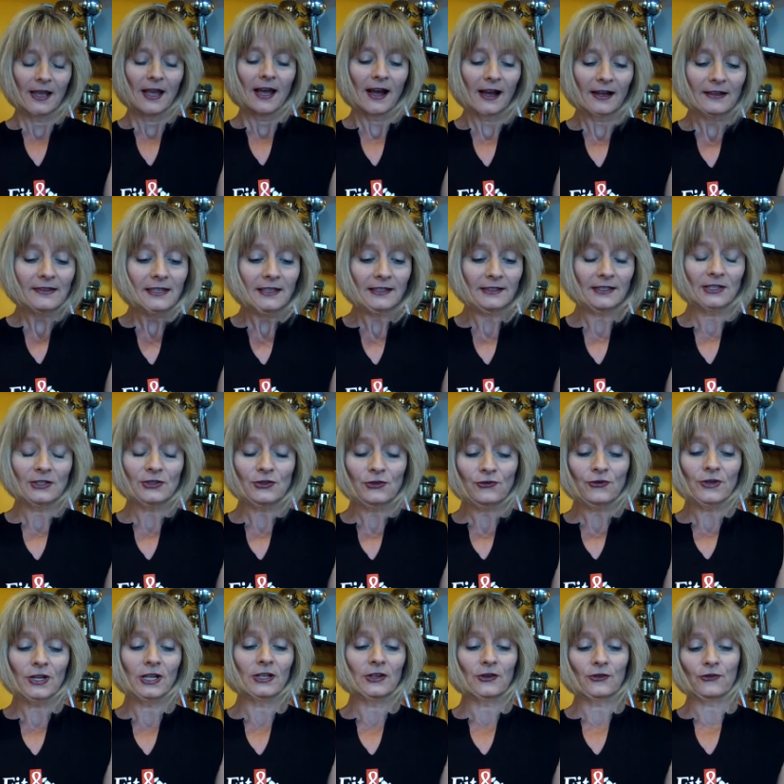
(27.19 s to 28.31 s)
I think that's
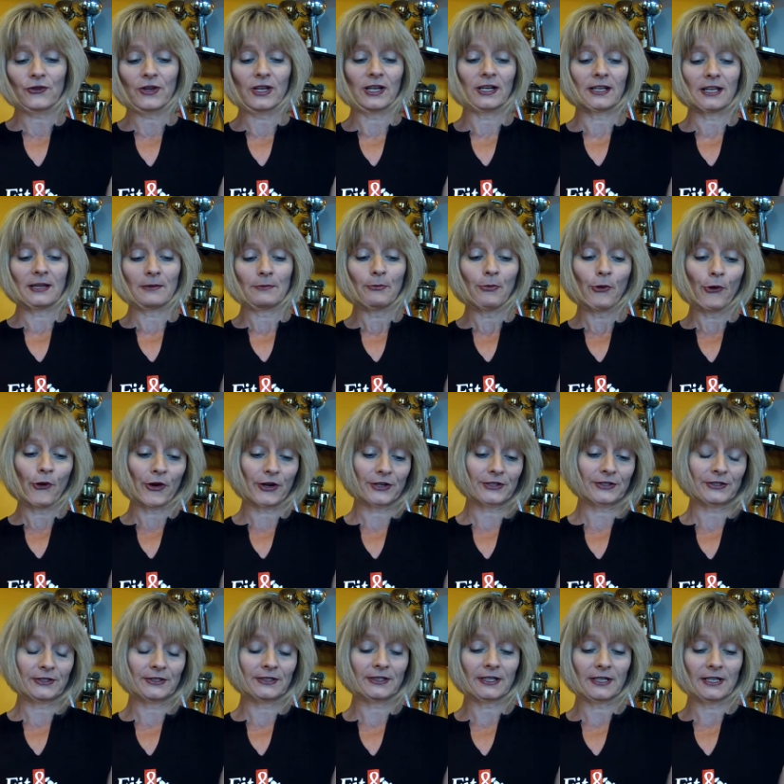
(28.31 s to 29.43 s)
really, really
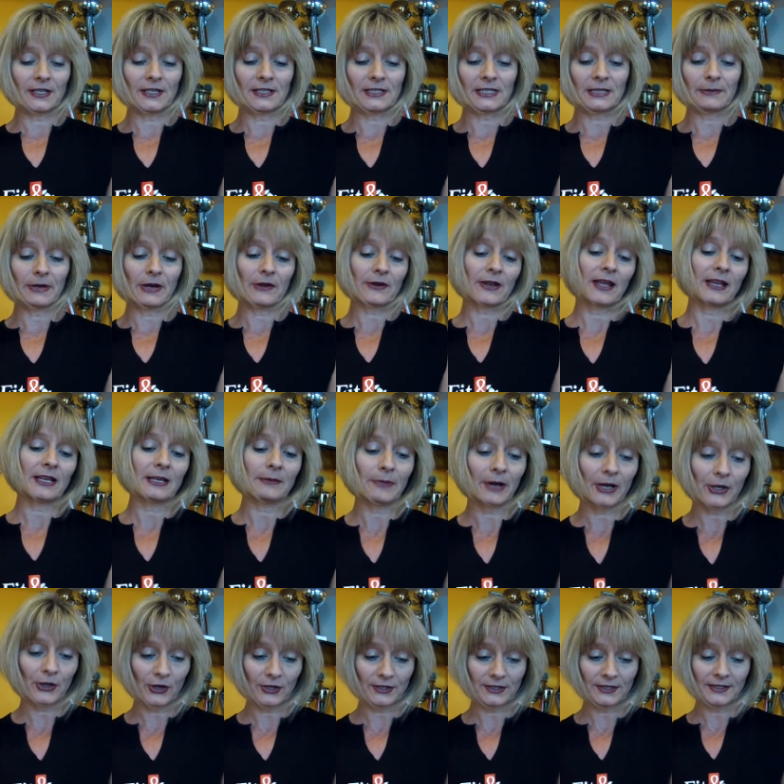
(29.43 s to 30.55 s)
important. It's about
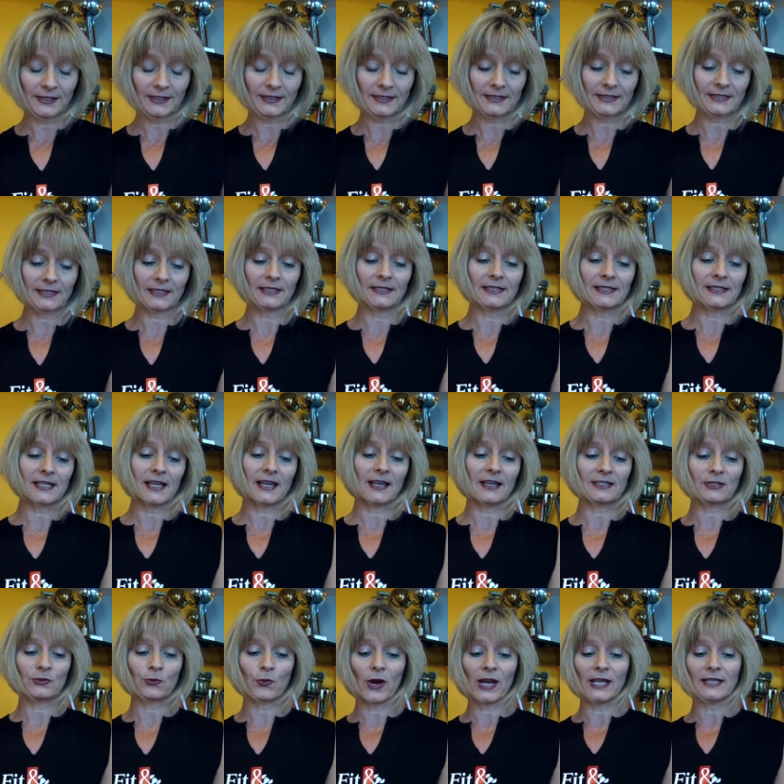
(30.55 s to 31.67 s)
antibiotics. It
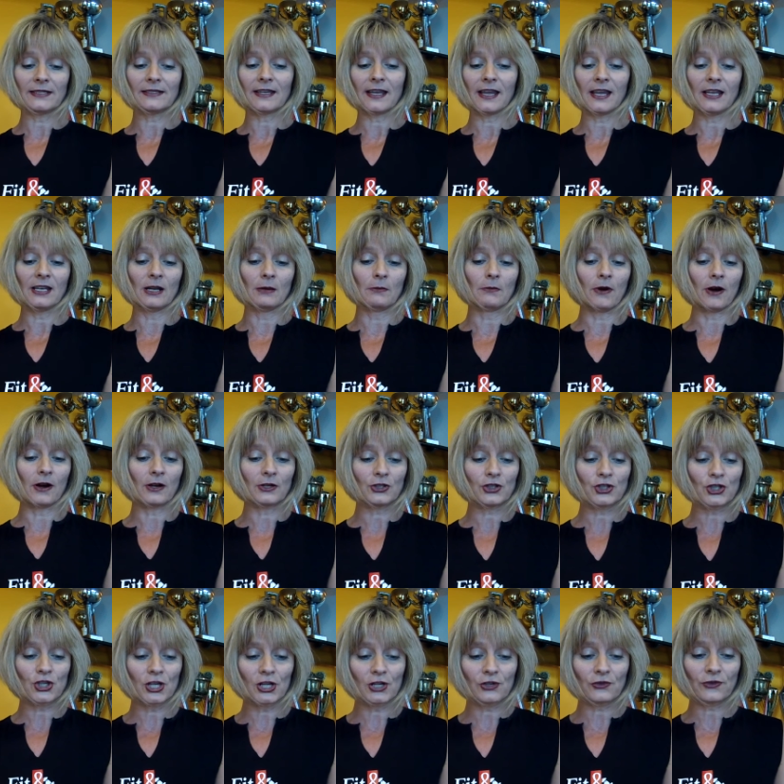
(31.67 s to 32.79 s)
says weight gain among
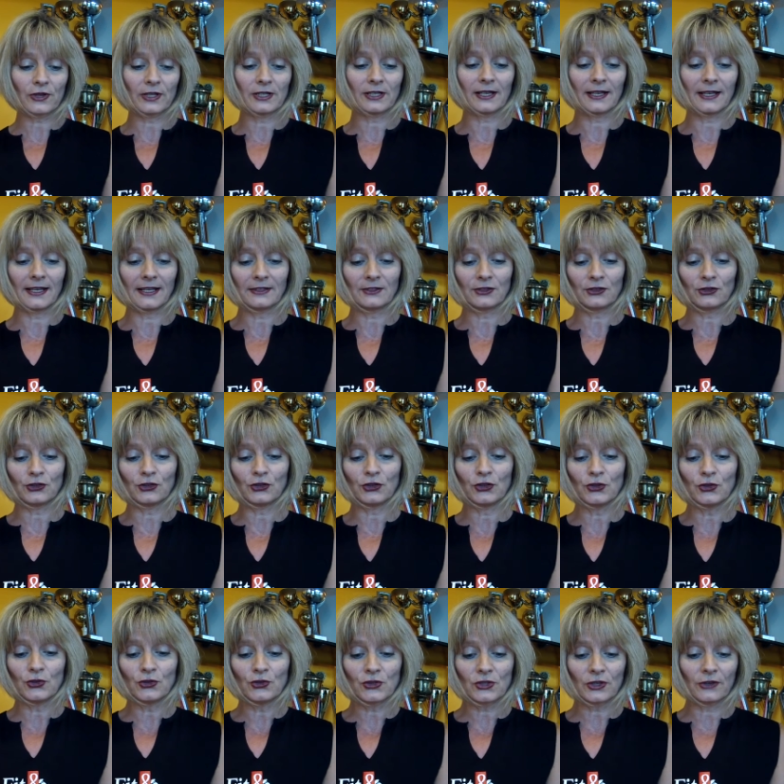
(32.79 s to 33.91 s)
children linked to
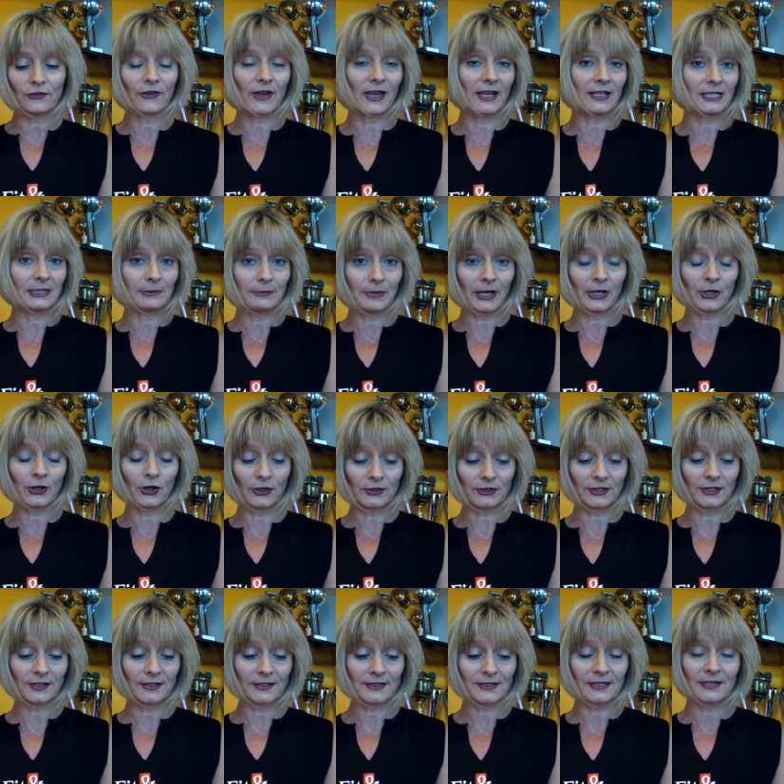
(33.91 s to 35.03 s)
use of
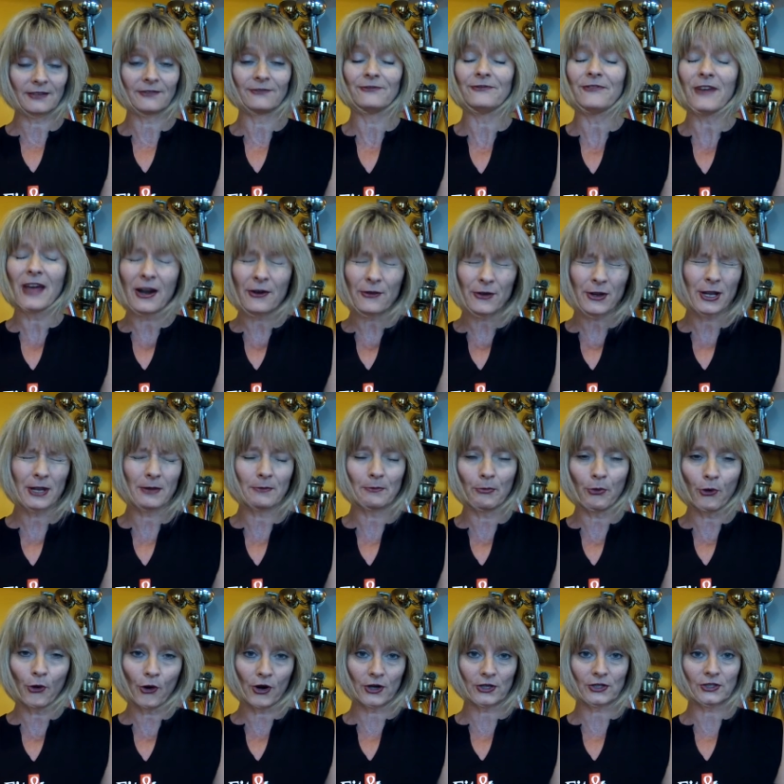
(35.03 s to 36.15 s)
antibiotics. Very
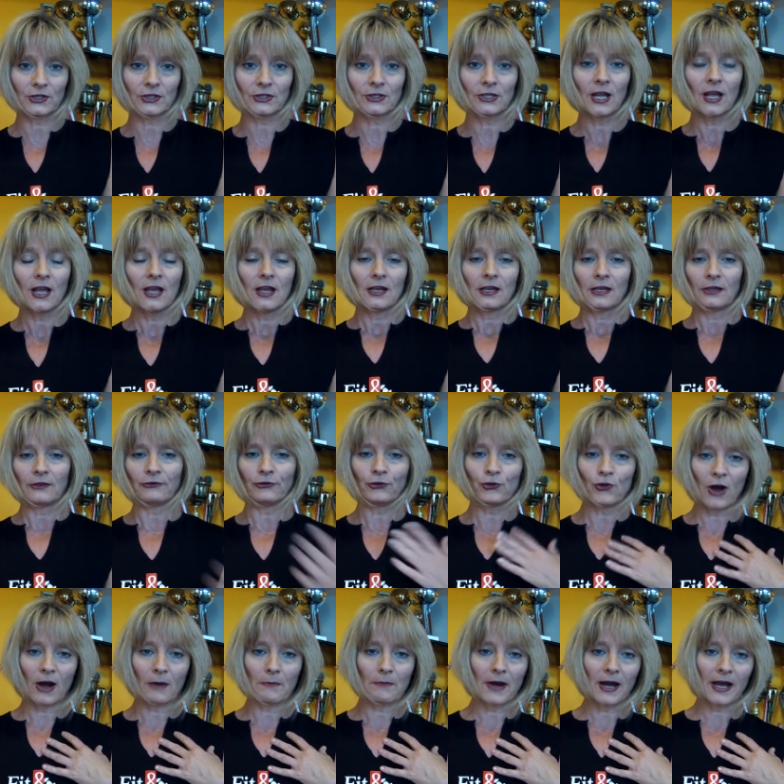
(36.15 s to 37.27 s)
important. If
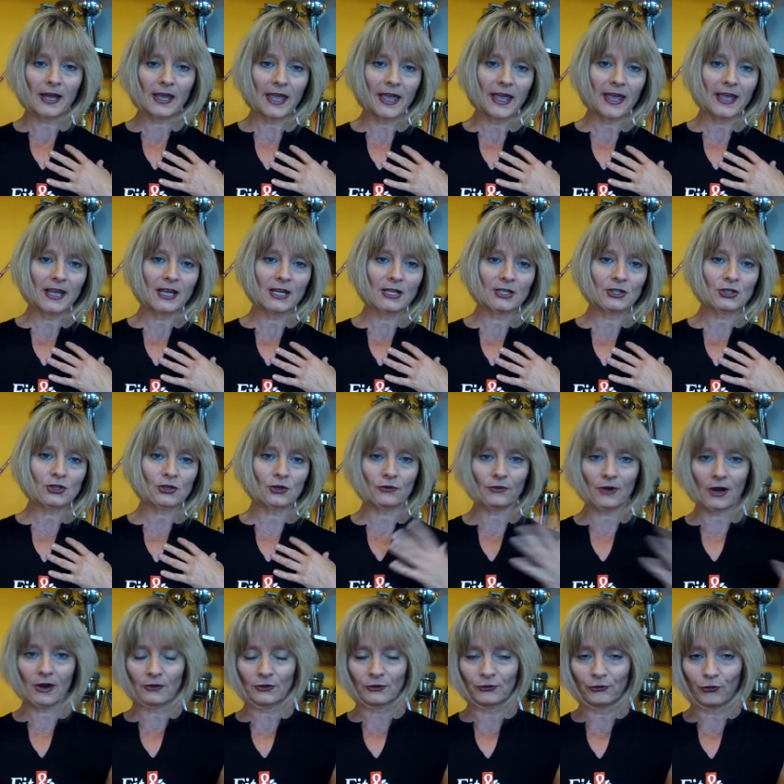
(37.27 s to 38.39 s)
you are my age,
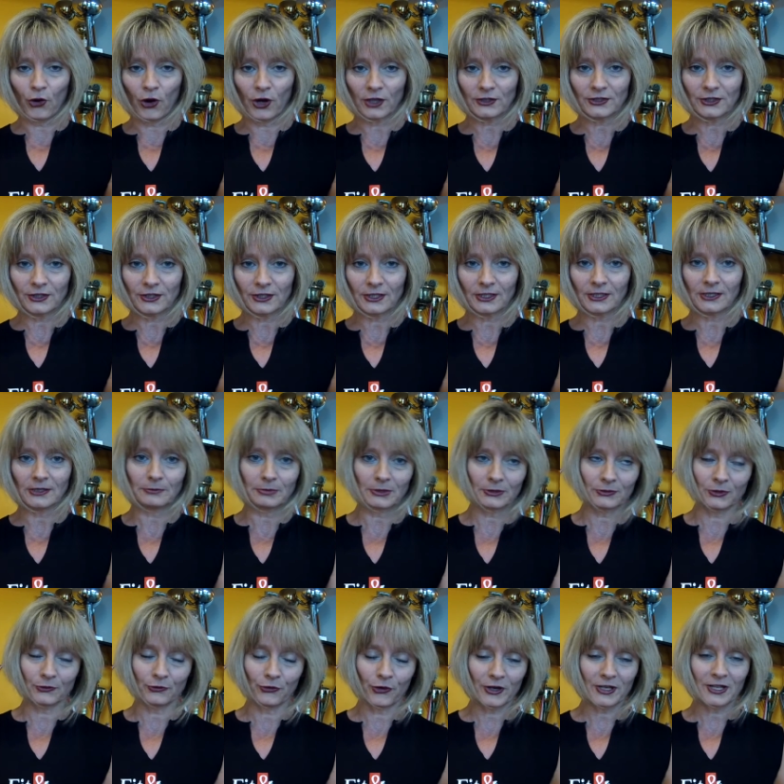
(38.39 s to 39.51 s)
around 40,
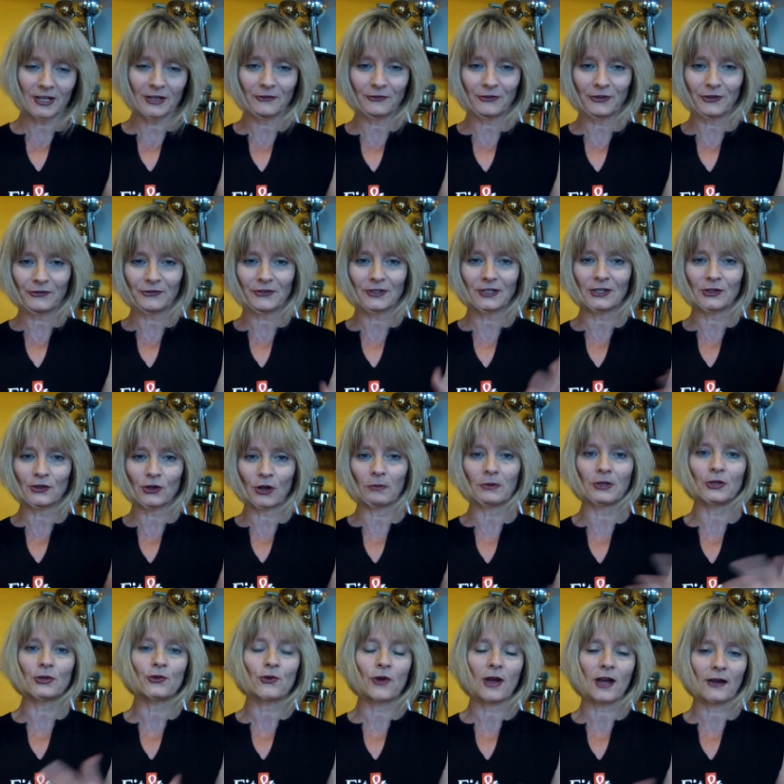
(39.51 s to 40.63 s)
between 40 and 50,
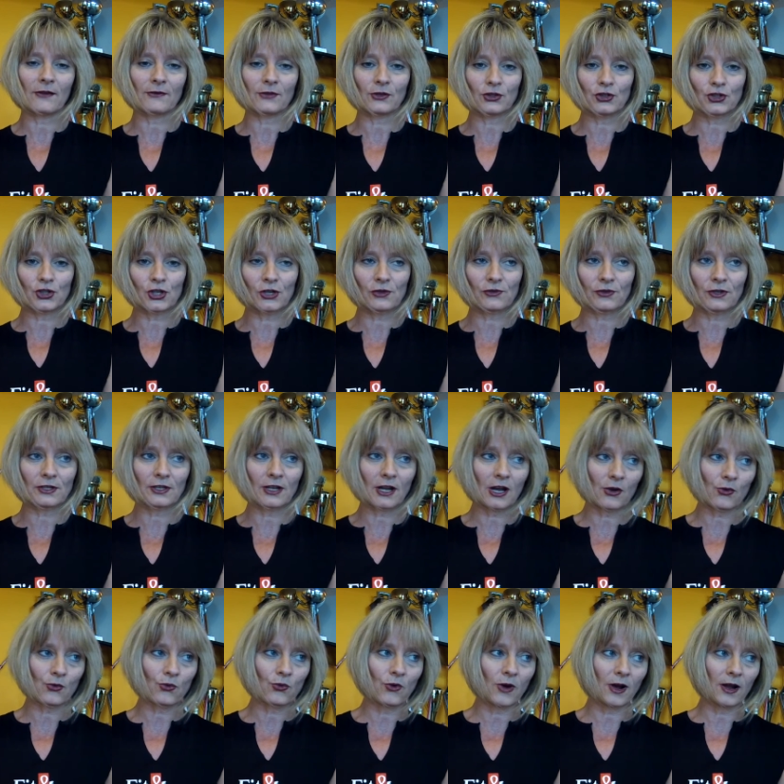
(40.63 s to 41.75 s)
normally you have the children
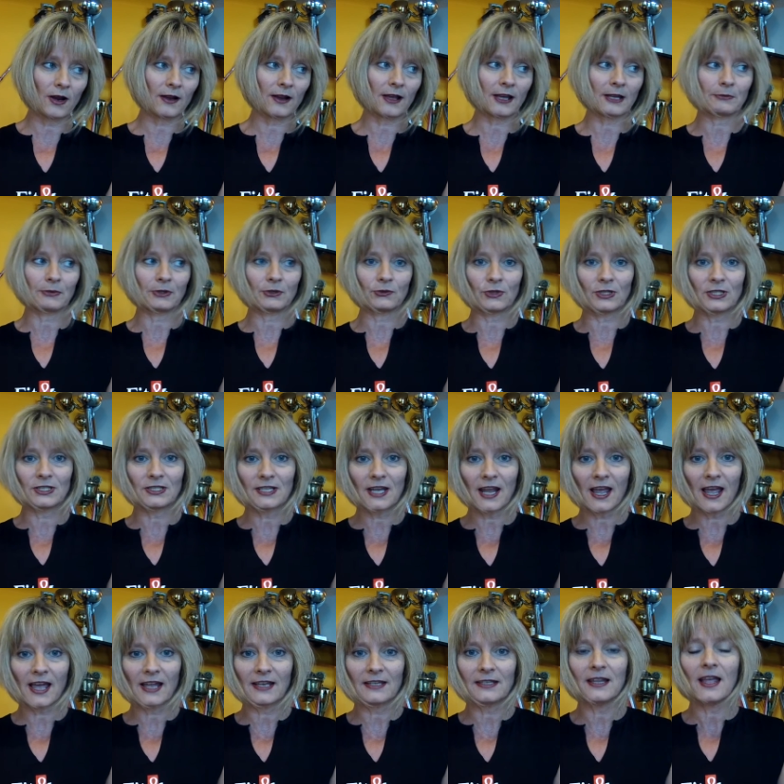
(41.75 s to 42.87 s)
now who are like between
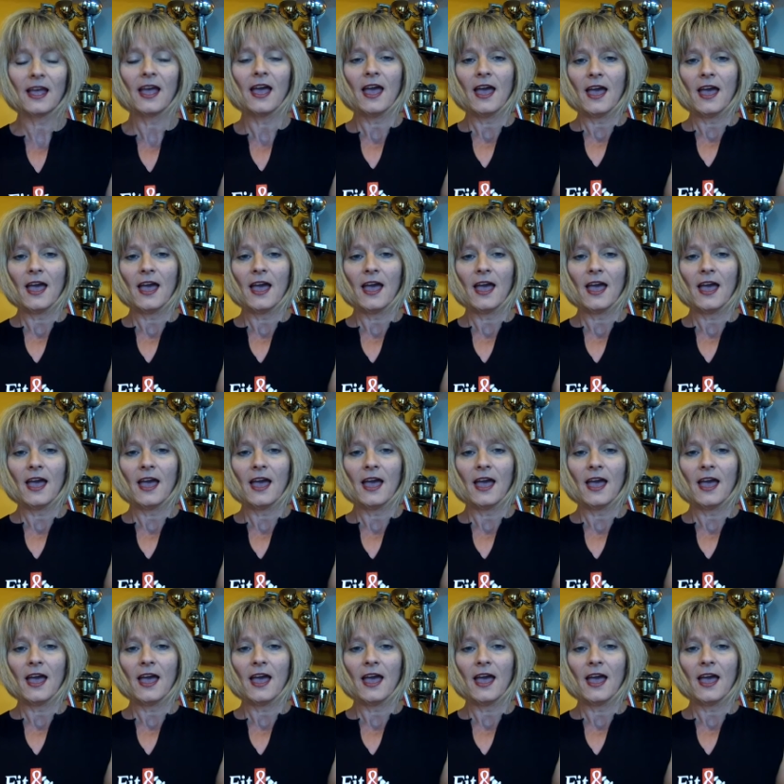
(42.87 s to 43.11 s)
10